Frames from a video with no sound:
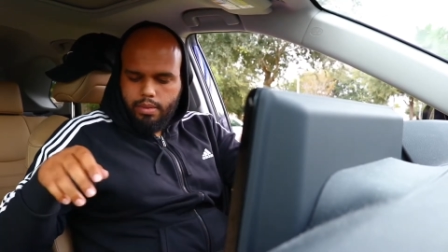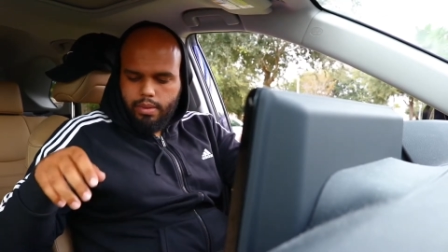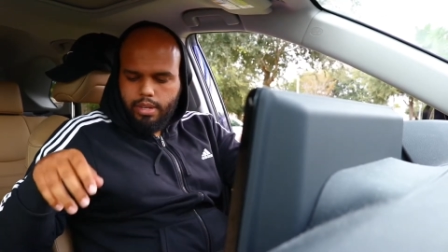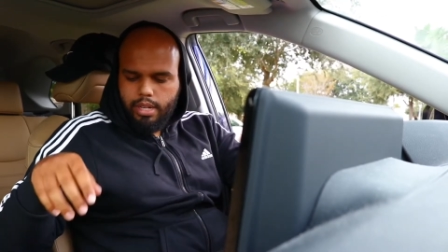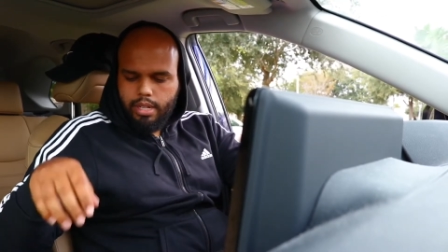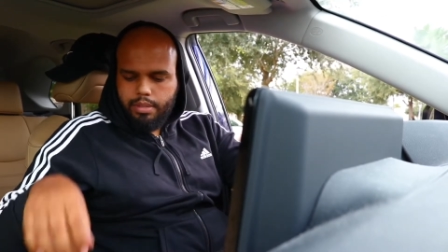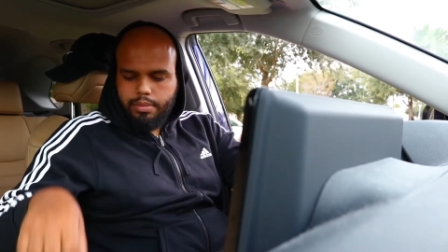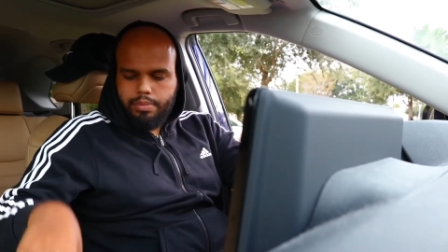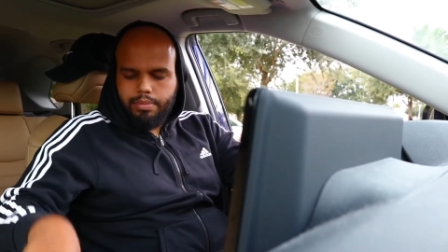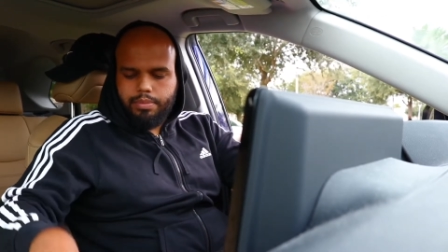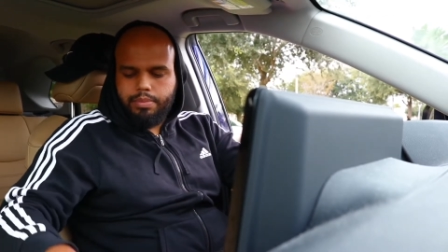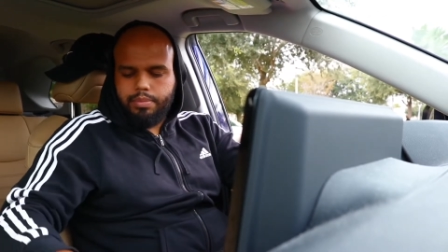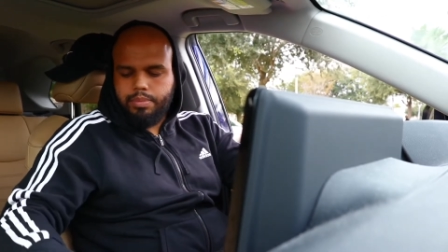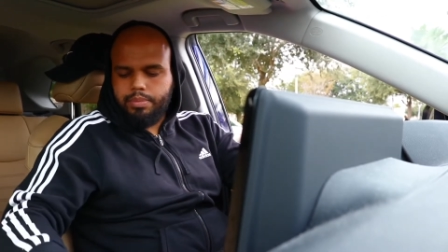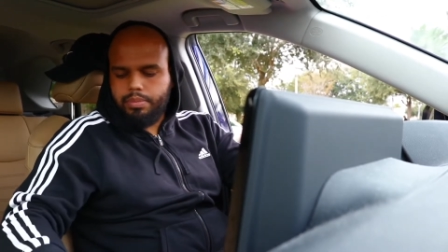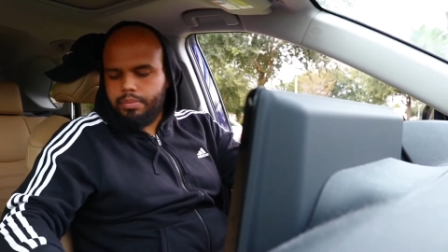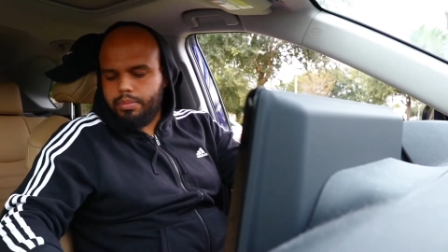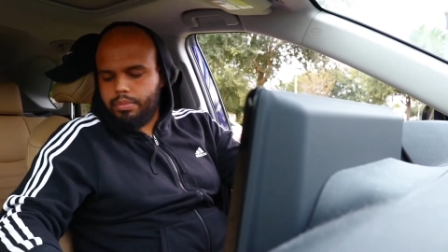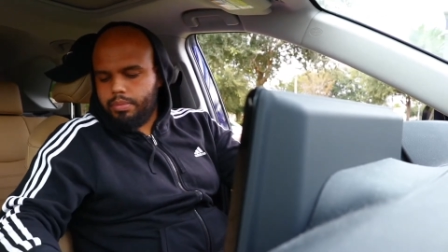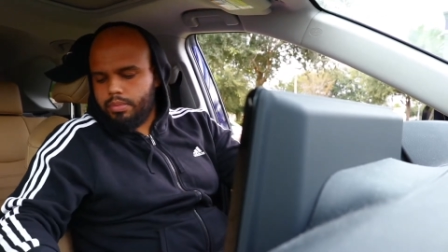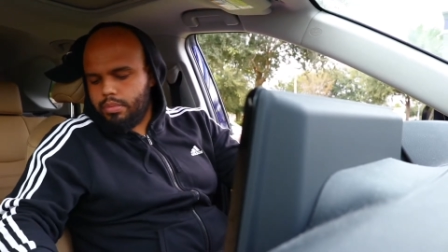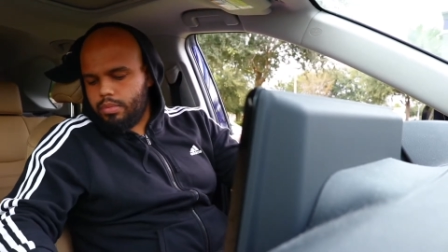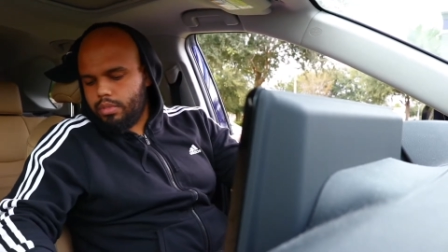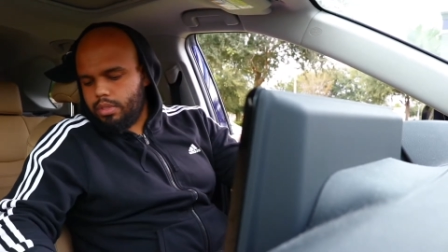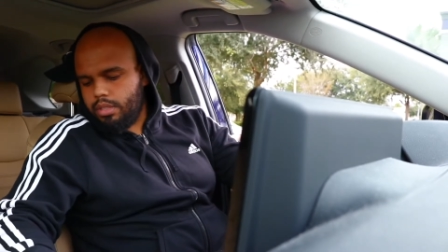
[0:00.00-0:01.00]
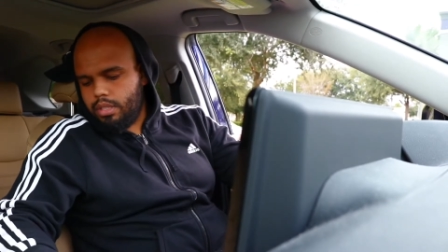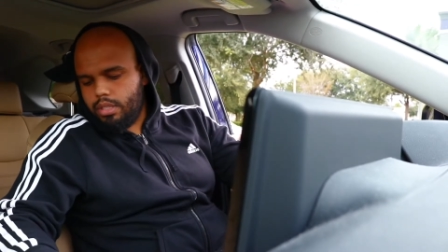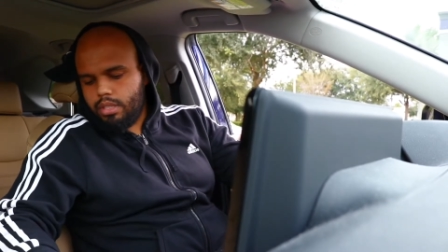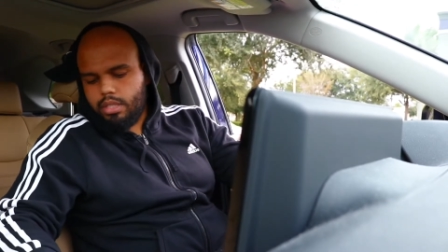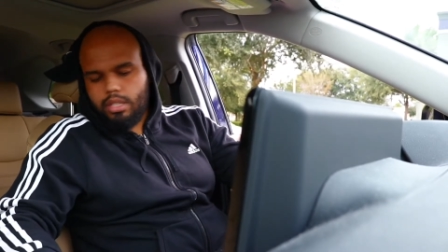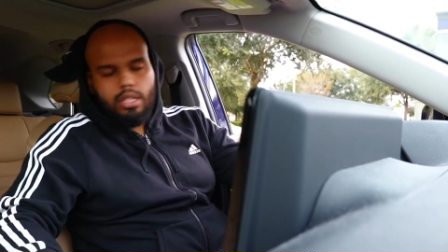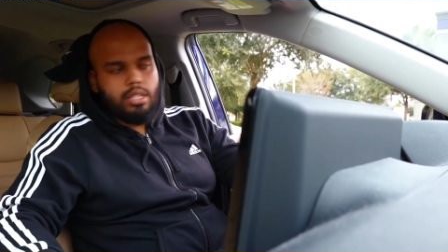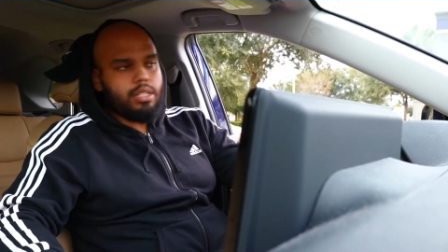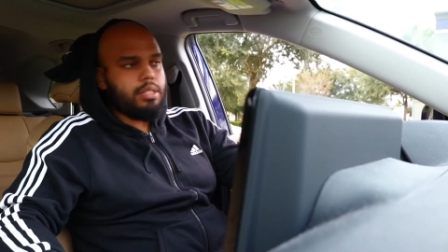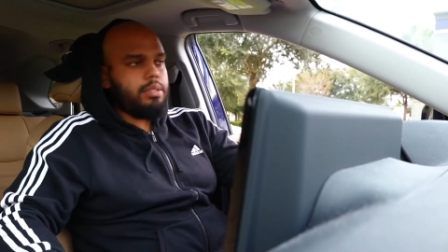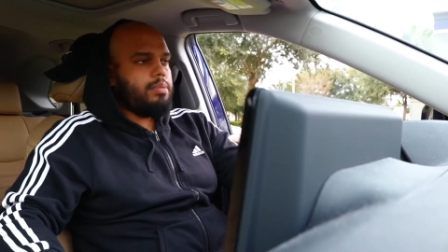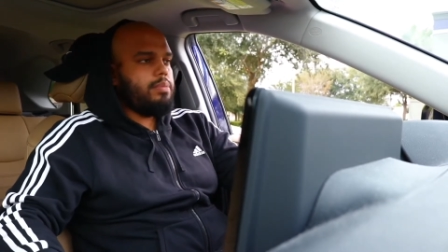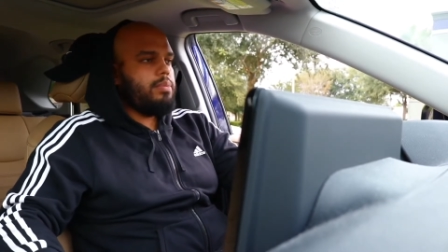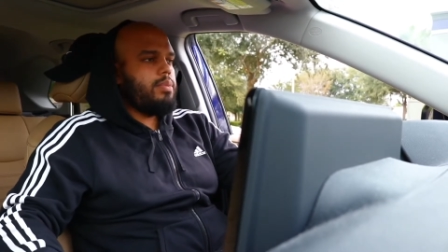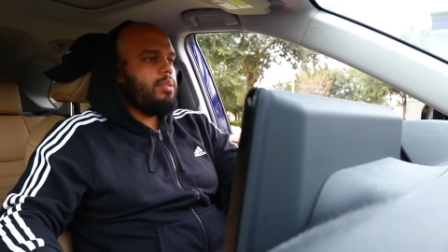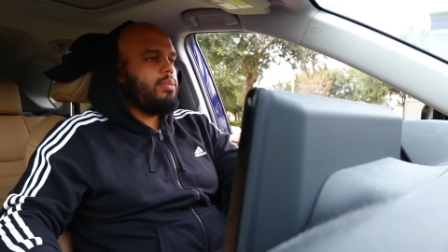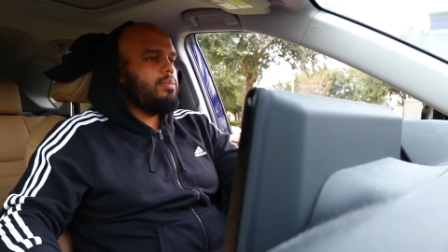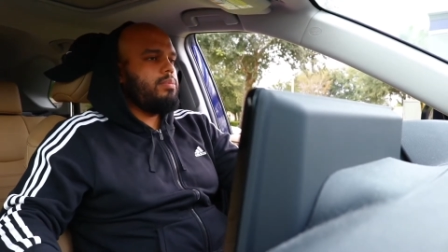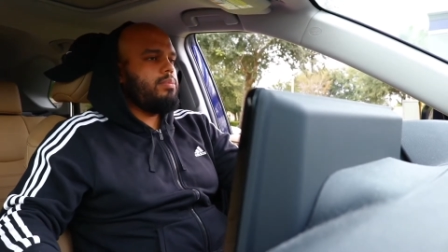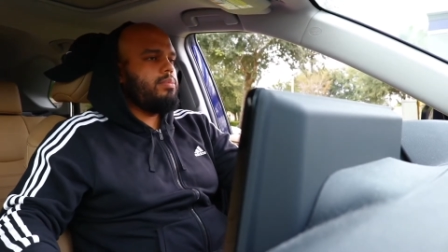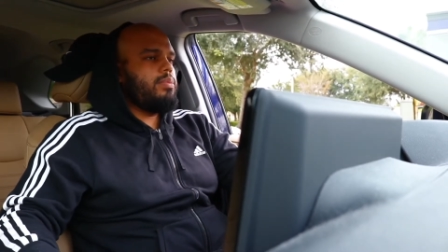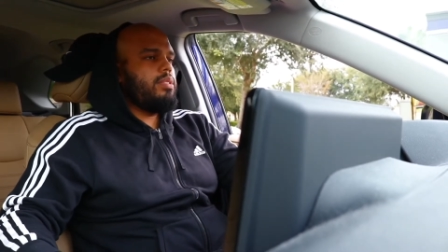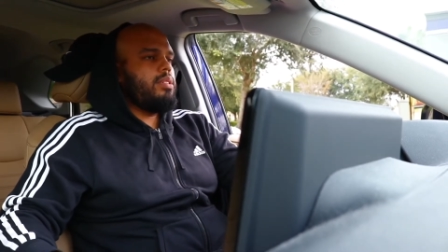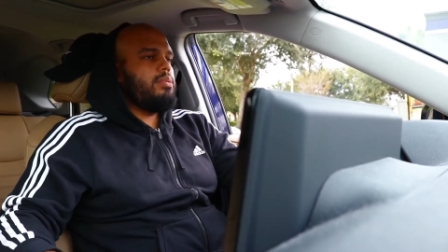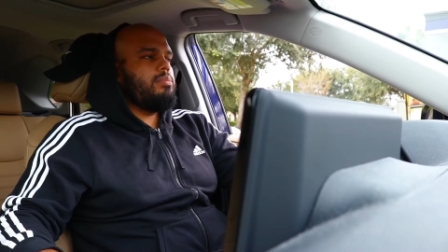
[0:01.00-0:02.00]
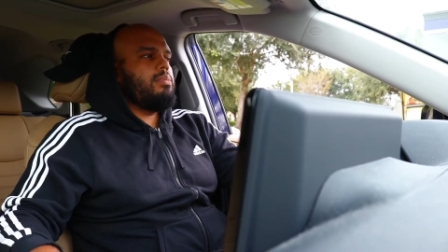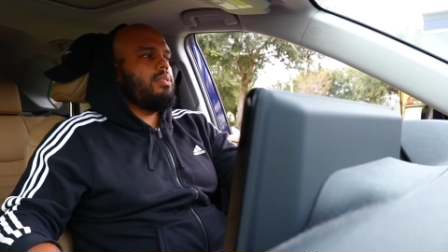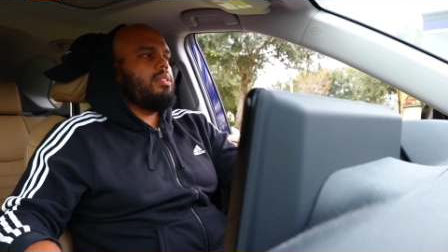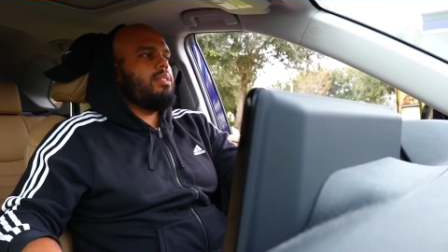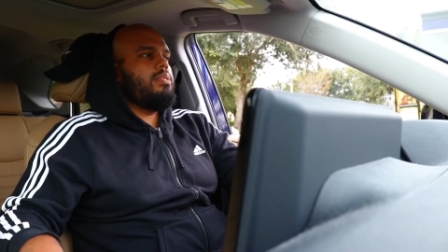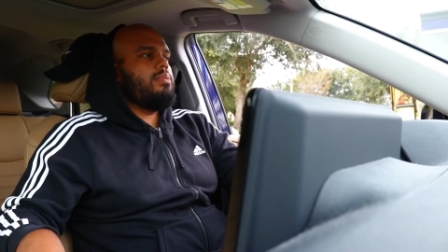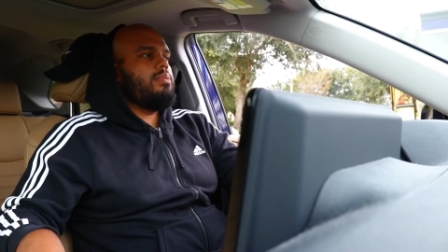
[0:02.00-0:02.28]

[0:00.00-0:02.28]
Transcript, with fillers: right, let's get it. Oh, never mind.